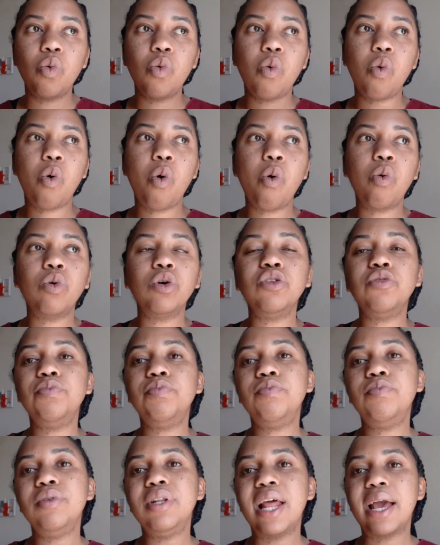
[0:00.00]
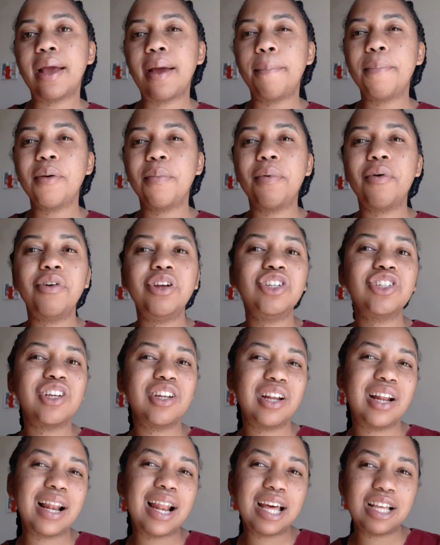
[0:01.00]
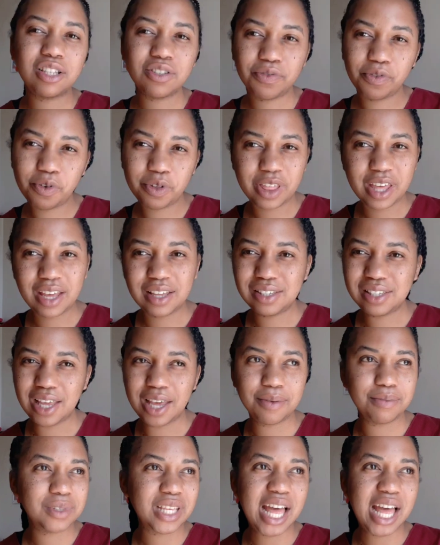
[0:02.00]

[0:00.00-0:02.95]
or would like a preparation class for the exams.